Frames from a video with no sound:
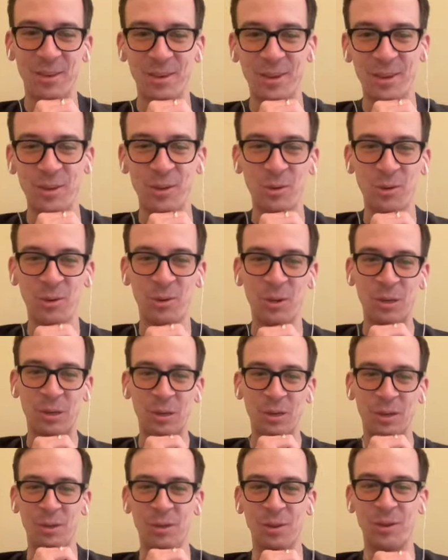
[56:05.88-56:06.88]

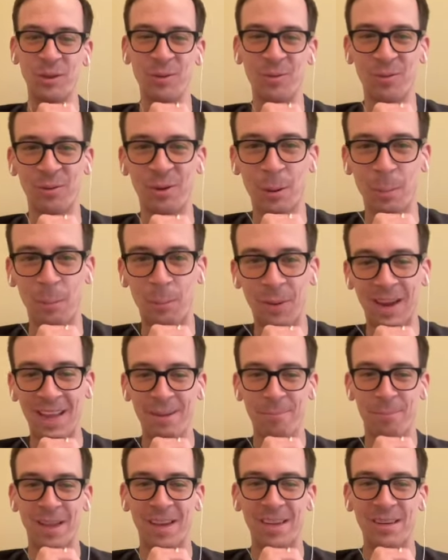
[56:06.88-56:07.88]
You've got
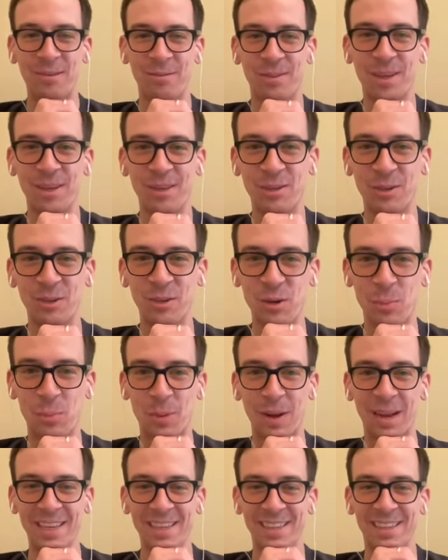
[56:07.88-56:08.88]
plenty of things on your
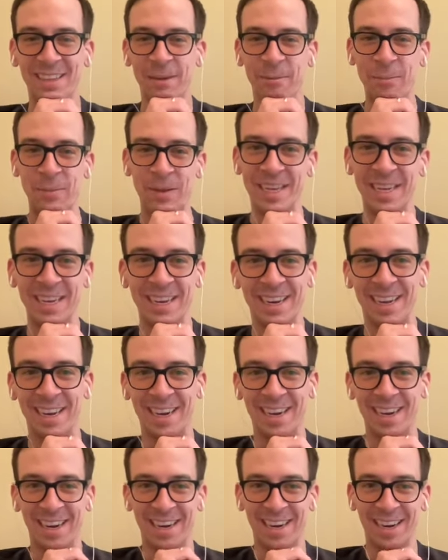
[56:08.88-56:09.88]
plate. I mean,
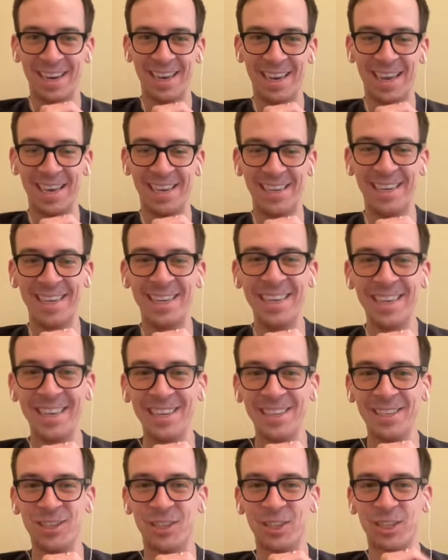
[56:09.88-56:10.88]

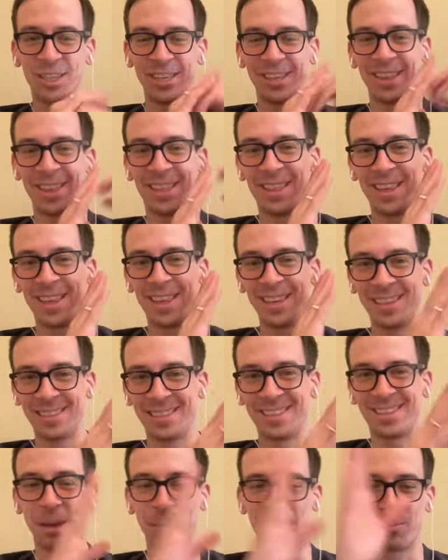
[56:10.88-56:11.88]
each thing
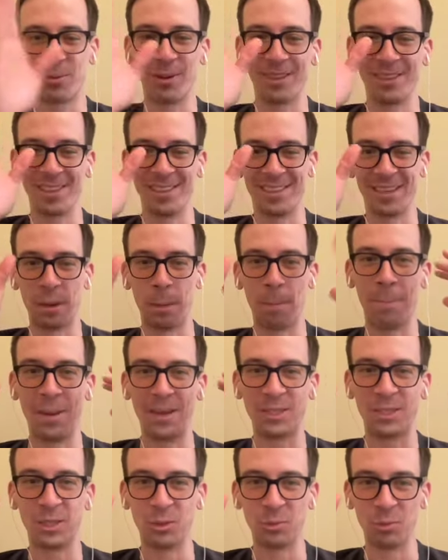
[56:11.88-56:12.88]
separate is an
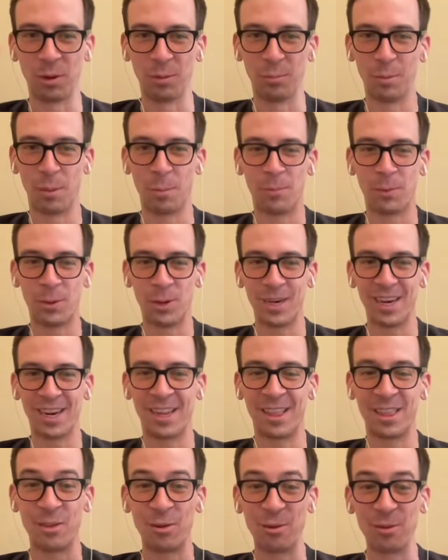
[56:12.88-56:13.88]
ambitious one, but
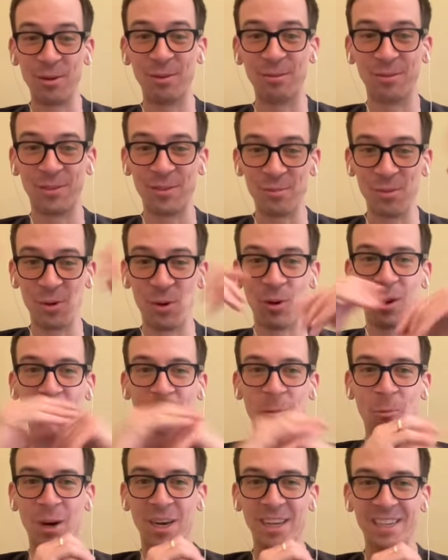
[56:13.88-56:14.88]
putting three of them
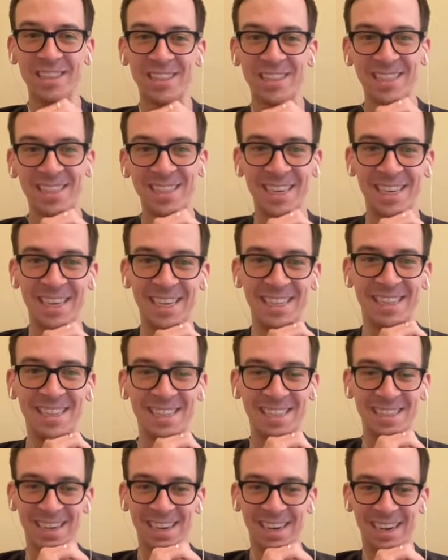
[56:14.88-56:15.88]
all at once,
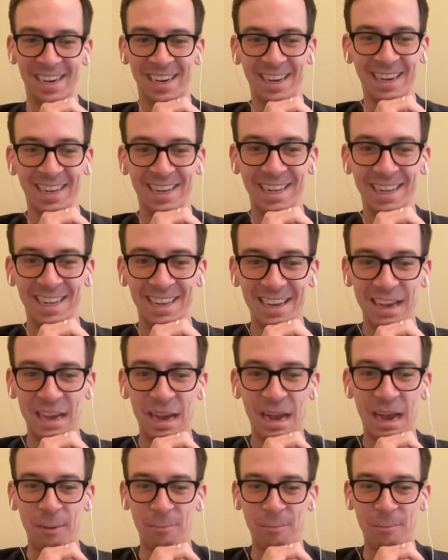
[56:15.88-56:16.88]
it's, I
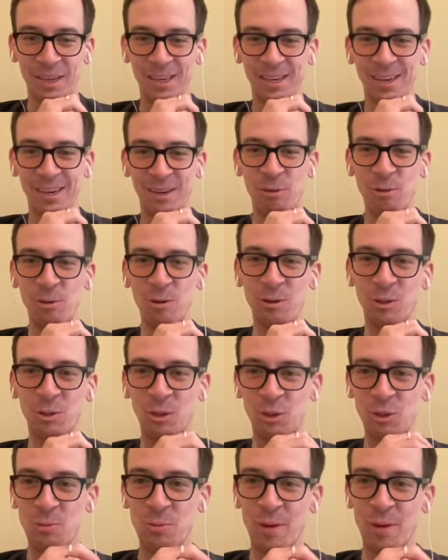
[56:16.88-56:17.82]
mean, kudos to you,